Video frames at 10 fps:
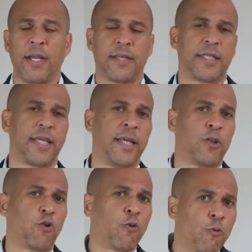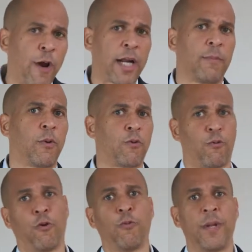this incredible
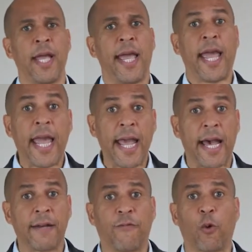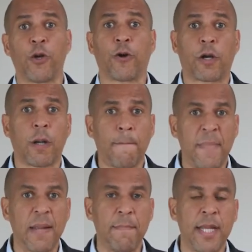group and for your
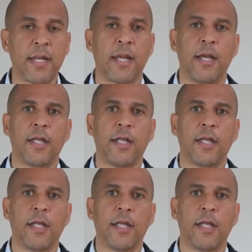commitment